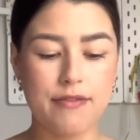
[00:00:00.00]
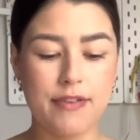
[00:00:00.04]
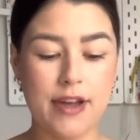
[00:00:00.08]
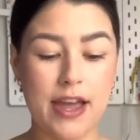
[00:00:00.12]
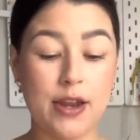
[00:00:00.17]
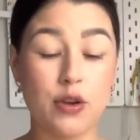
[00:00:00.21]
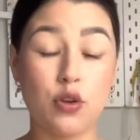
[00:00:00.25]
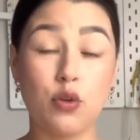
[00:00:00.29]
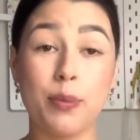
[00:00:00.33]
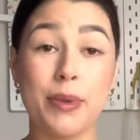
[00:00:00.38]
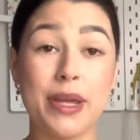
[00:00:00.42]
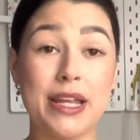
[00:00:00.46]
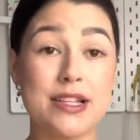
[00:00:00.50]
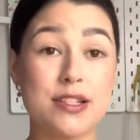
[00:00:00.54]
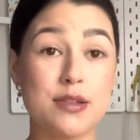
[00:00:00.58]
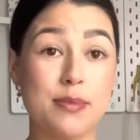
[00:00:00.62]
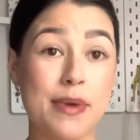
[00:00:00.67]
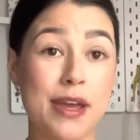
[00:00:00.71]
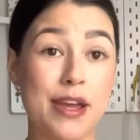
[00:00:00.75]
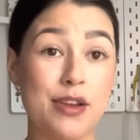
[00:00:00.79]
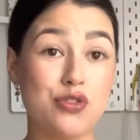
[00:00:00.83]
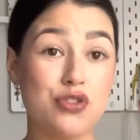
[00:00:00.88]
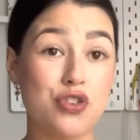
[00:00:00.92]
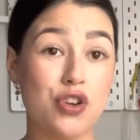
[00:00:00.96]
final made to
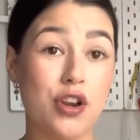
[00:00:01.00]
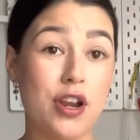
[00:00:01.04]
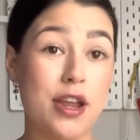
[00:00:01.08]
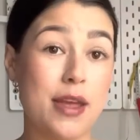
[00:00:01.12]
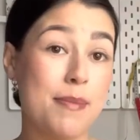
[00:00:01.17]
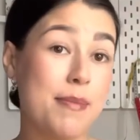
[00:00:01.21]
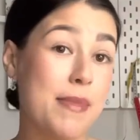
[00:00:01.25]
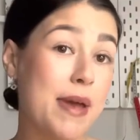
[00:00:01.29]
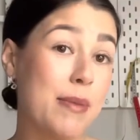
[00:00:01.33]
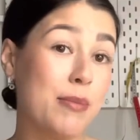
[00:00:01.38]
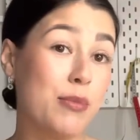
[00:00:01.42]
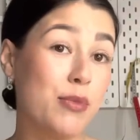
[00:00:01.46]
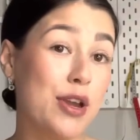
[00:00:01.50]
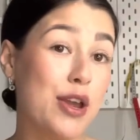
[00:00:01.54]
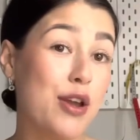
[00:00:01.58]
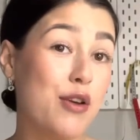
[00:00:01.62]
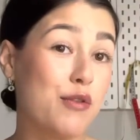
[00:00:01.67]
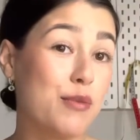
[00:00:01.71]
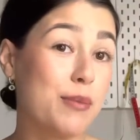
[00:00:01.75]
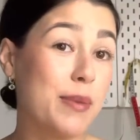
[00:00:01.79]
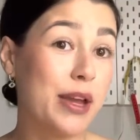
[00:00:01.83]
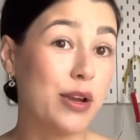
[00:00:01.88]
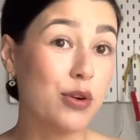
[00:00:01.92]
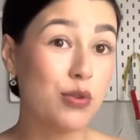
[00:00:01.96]
measure in memory
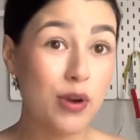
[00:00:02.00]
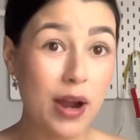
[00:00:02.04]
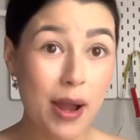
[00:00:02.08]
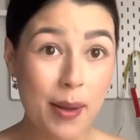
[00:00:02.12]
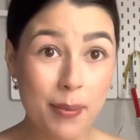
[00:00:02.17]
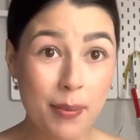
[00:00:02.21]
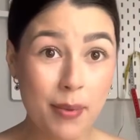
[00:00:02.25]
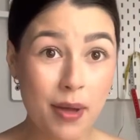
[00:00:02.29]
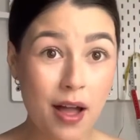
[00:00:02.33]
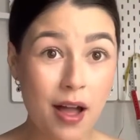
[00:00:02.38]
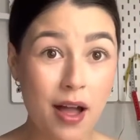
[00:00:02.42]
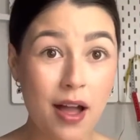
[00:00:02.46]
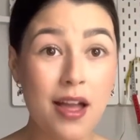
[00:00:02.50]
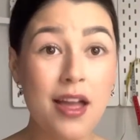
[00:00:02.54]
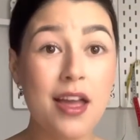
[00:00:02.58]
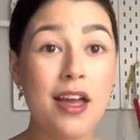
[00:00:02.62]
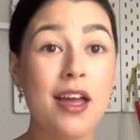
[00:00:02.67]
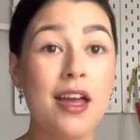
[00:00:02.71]
of my grandma.